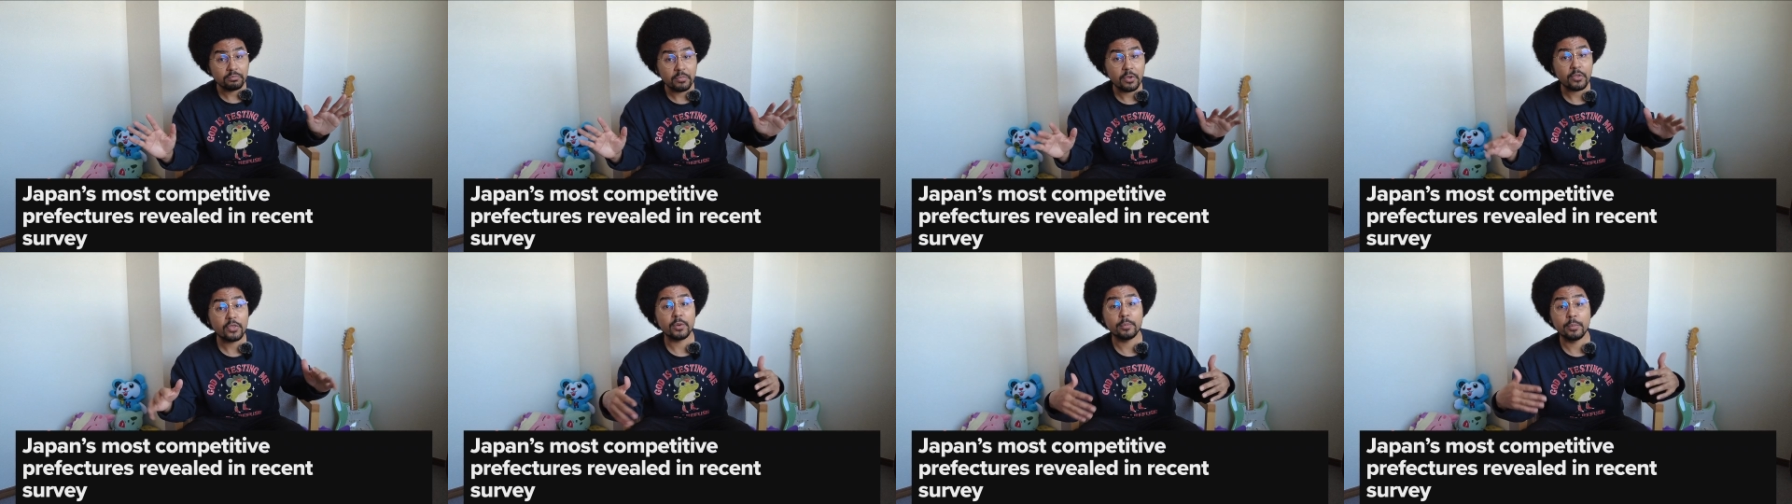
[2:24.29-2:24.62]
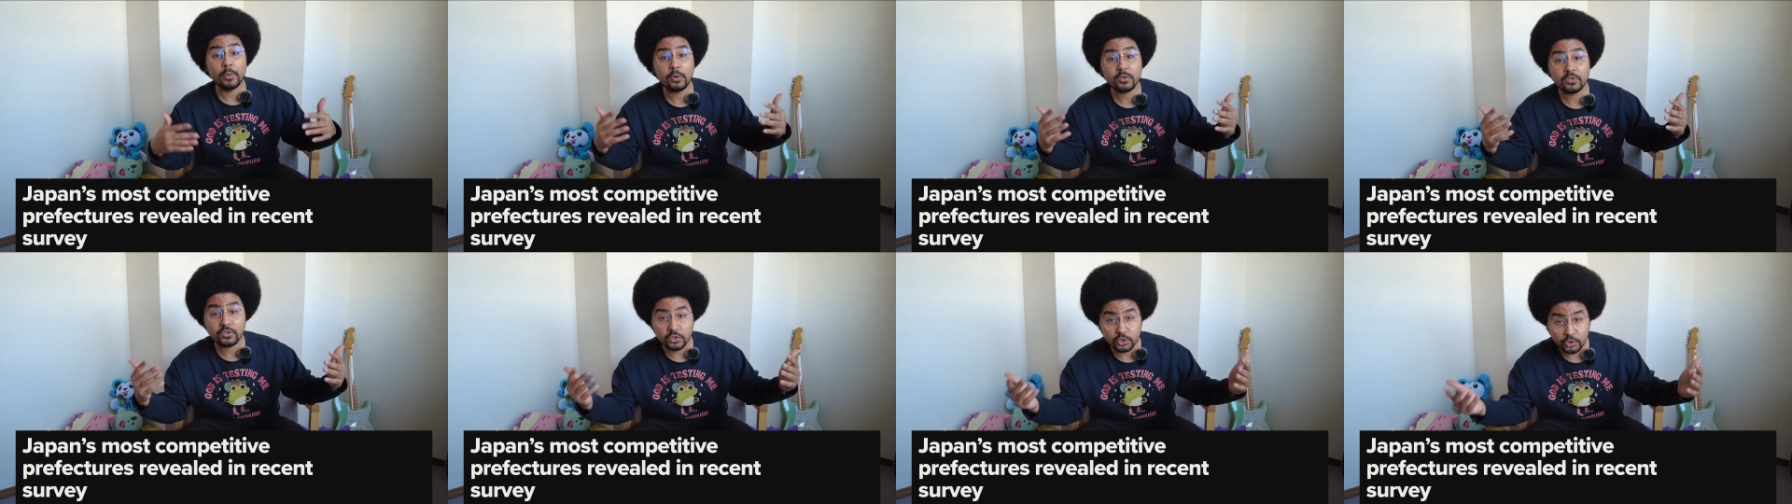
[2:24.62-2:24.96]
the
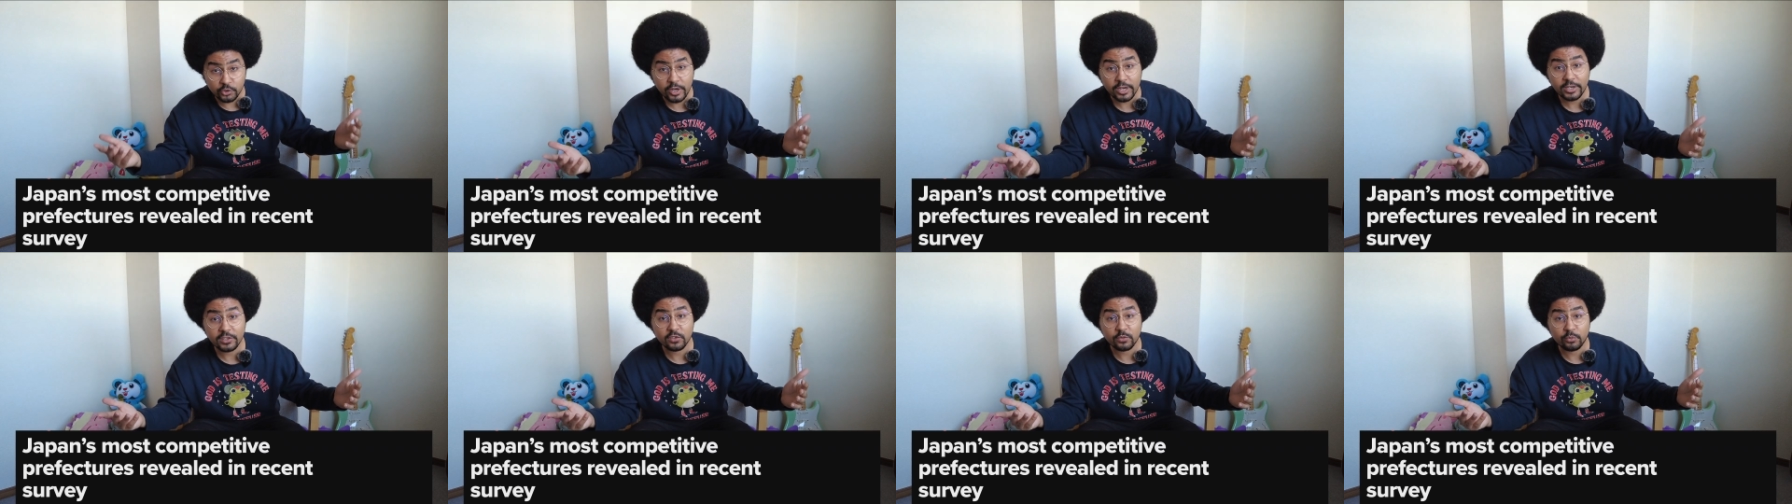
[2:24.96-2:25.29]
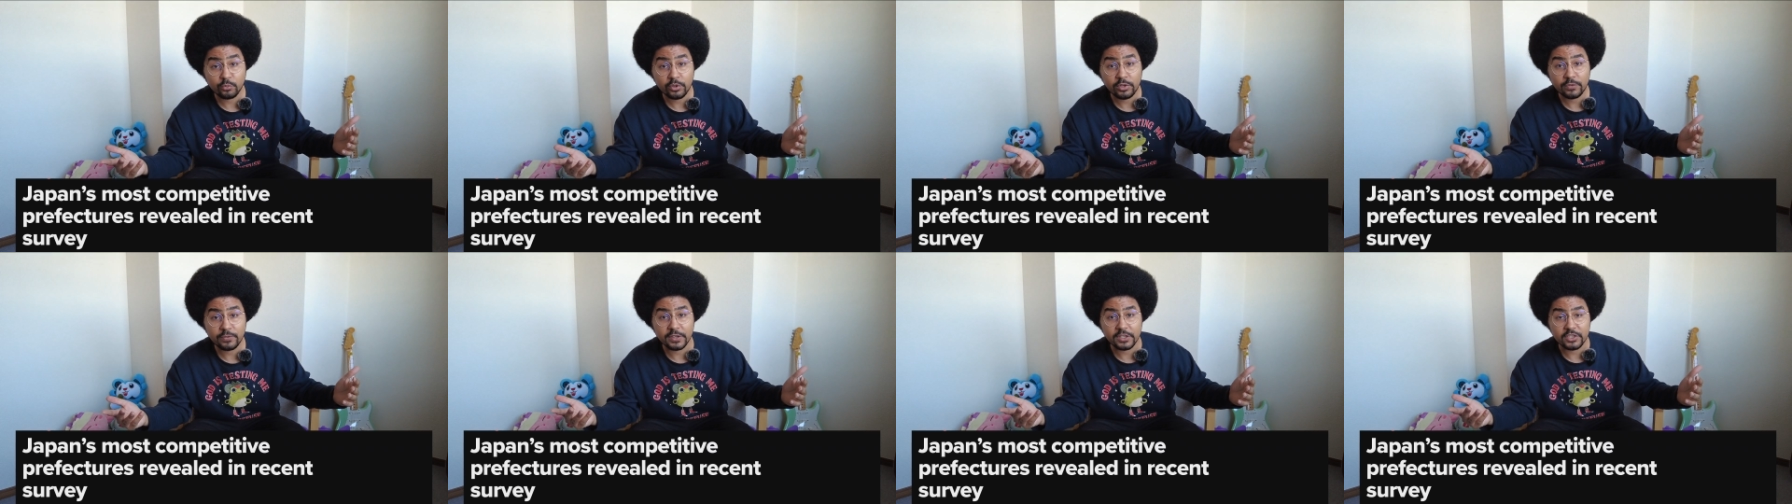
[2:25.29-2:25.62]
most attractive
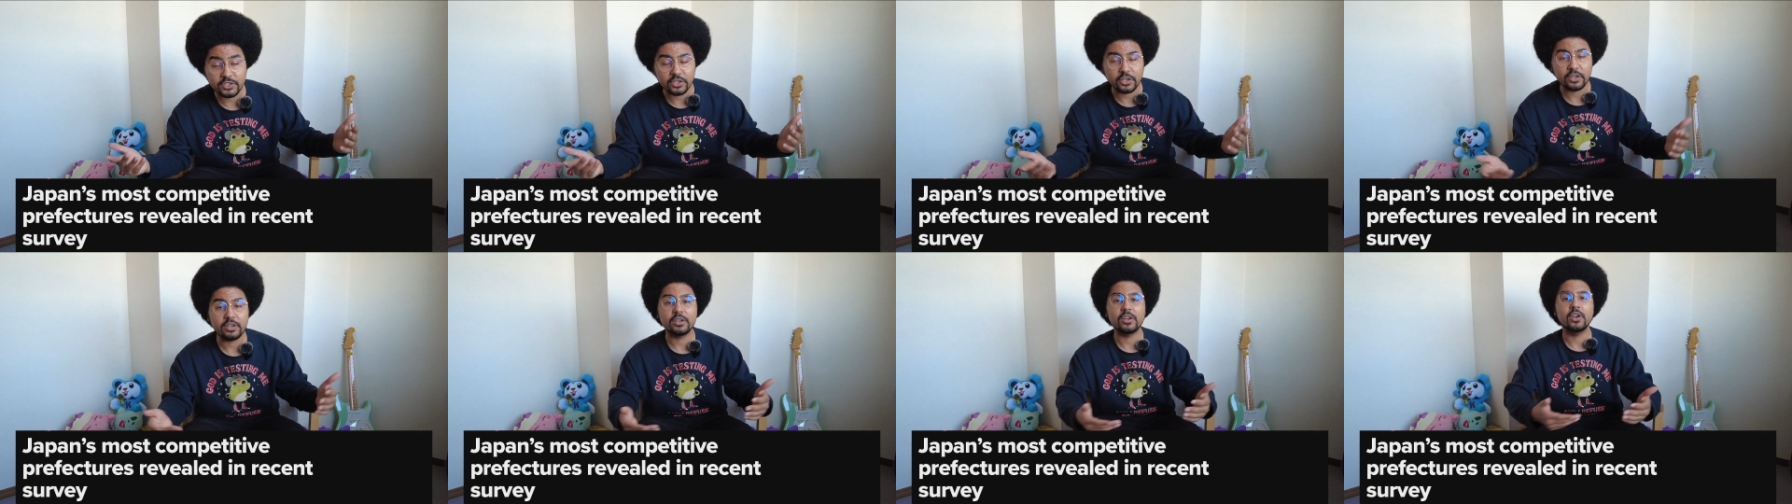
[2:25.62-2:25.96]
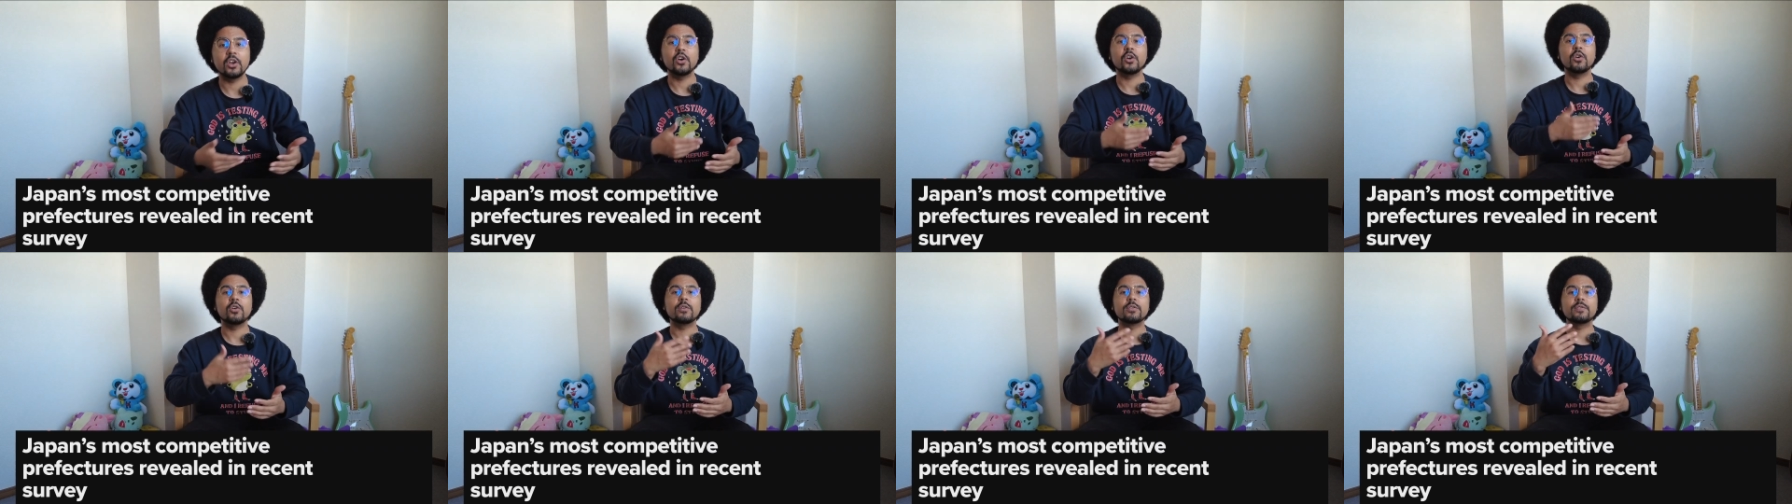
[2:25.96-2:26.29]
prefecture
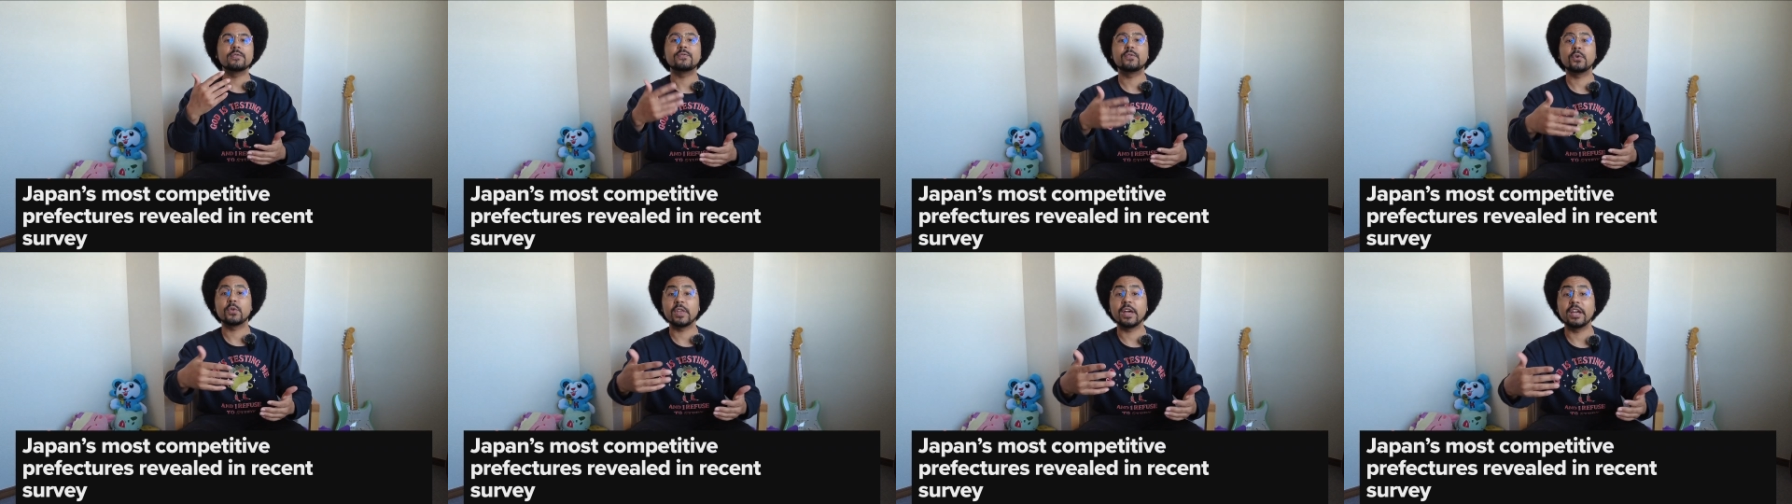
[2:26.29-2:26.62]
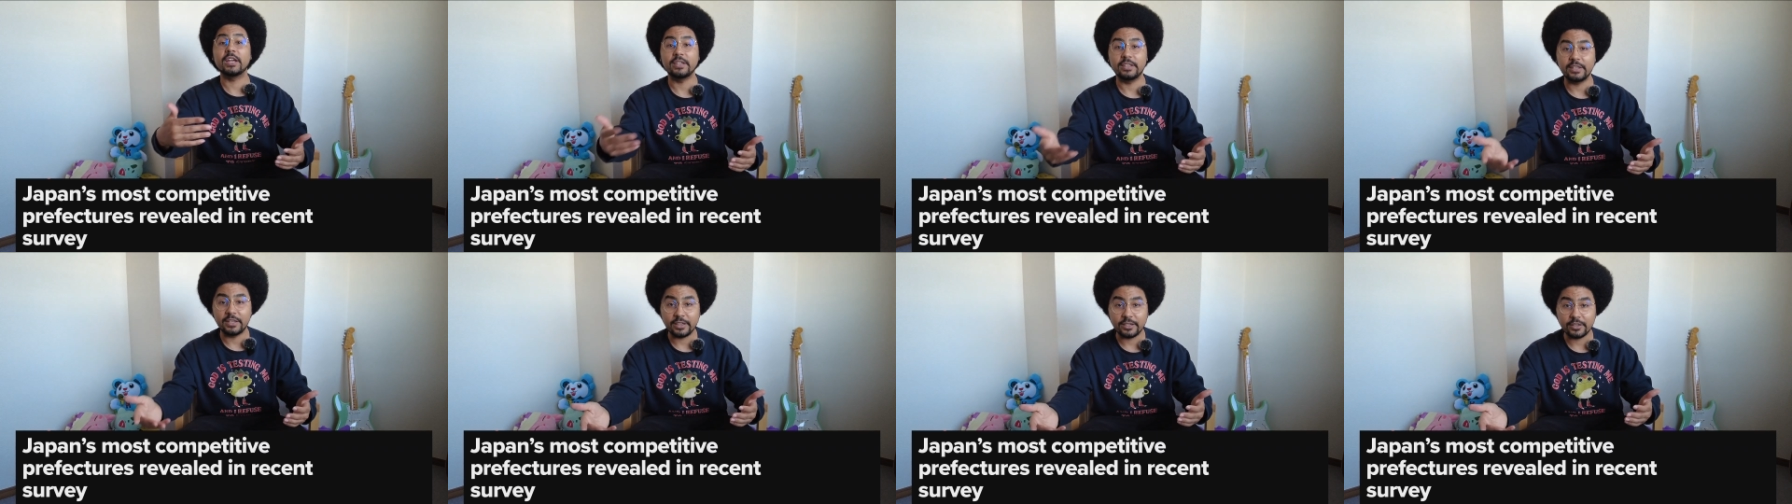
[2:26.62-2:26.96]
for that
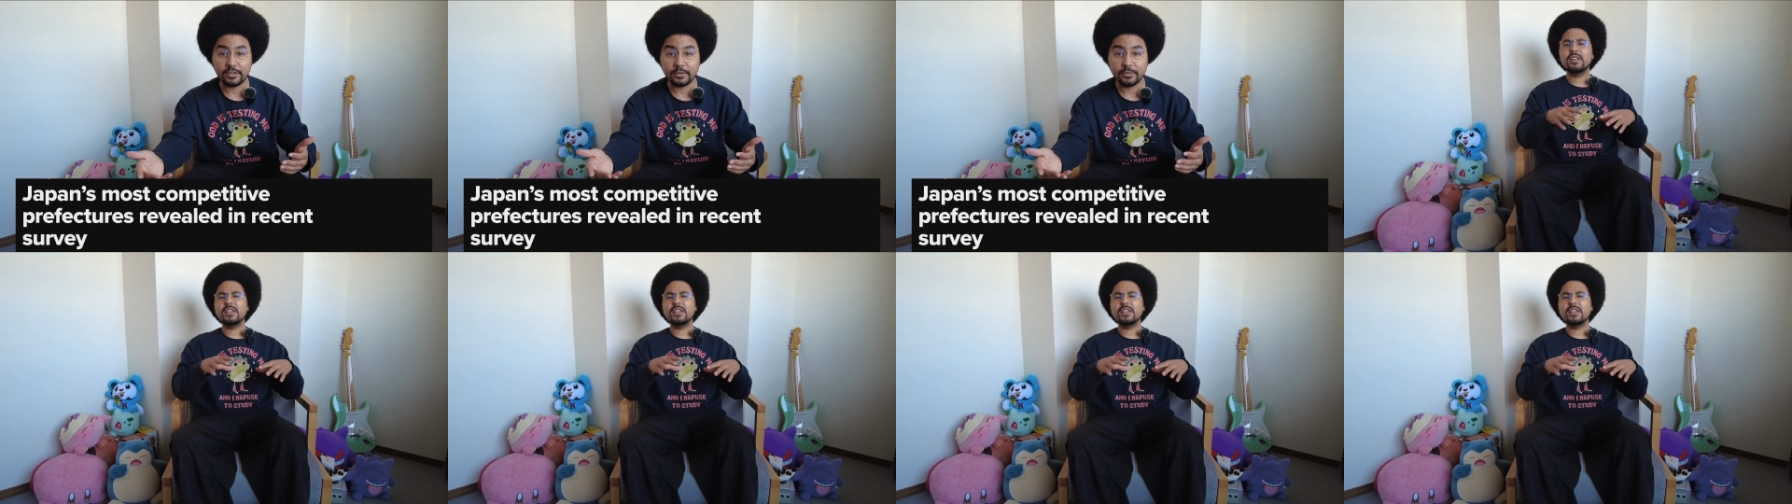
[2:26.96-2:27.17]
year.